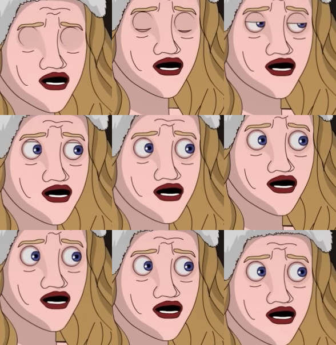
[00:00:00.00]
fast
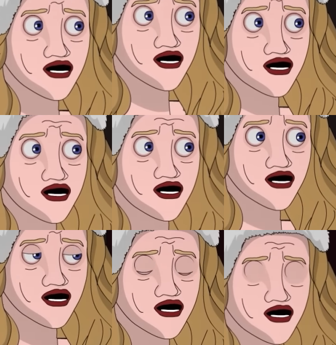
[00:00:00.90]
and loud that I could
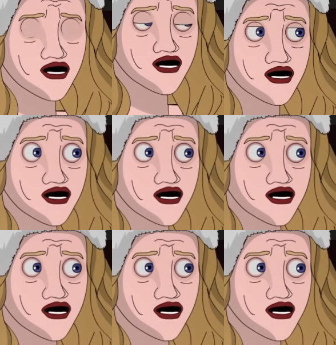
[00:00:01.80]
hear it in my